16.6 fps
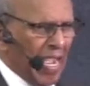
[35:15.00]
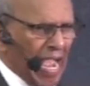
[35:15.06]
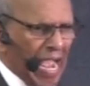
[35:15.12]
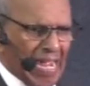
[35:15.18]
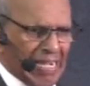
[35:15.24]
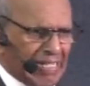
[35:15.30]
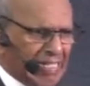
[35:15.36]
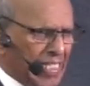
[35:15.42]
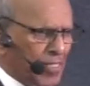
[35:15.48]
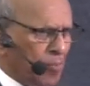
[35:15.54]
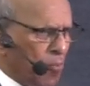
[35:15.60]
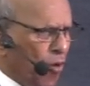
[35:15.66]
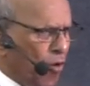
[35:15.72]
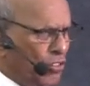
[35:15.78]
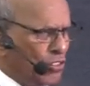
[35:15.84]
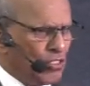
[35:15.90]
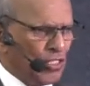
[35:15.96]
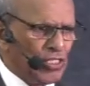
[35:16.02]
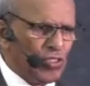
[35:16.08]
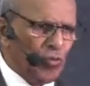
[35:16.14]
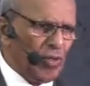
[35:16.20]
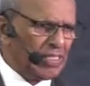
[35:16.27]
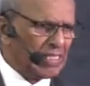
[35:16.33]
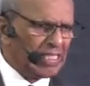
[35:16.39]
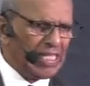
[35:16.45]
And Moses
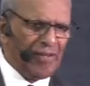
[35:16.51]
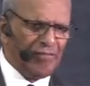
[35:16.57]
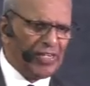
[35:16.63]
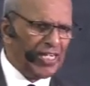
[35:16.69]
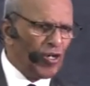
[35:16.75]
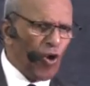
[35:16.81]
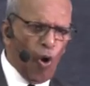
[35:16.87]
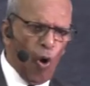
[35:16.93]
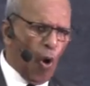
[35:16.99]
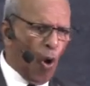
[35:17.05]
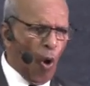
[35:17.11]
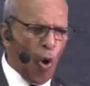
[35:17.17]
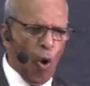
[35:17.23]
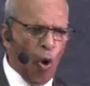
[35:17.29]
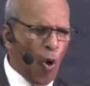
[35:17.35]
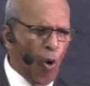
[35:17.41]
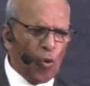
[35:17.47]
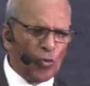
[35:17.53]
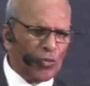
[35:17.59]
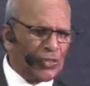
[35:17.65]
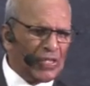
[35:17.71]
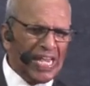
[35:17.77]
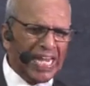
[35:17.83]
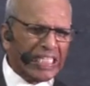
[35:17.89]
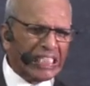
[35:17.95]
was giving all
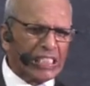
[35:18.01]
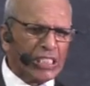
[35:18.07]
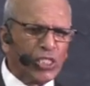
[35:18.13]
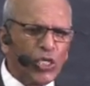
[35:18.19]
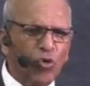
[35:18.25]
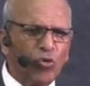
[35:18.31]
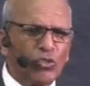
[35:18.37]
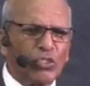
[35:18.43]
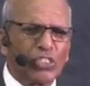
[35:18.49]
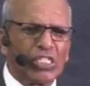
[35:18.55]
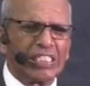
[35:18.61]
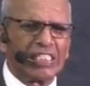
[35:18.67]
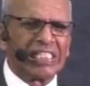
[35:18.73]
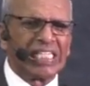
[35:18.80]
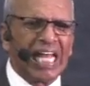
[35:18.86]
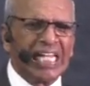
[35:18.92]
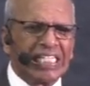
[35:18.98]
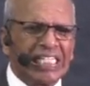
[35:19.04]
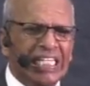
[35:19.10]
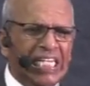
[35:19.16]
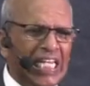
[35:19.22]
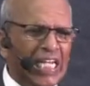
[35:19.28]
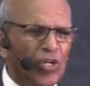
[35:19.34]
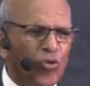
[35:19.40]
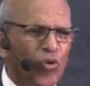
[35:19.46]
the excuses that
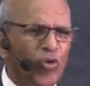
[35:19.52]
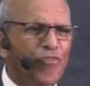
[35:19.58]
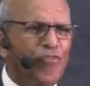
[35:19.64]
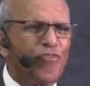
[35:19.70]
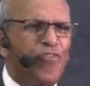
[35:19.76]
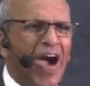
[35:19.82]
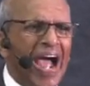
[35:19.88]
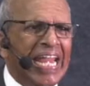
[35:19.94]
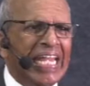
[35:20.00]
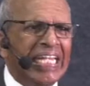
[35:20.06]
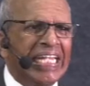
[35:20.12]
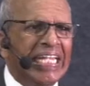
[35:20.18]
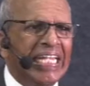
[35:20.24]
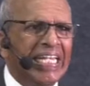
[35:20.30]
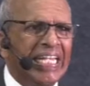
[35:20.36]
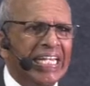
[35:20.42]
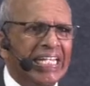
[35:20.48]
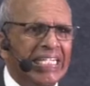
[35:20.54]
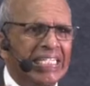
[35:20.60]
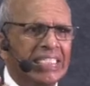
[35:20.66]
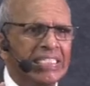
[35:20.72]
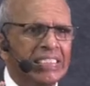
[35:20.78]
he could find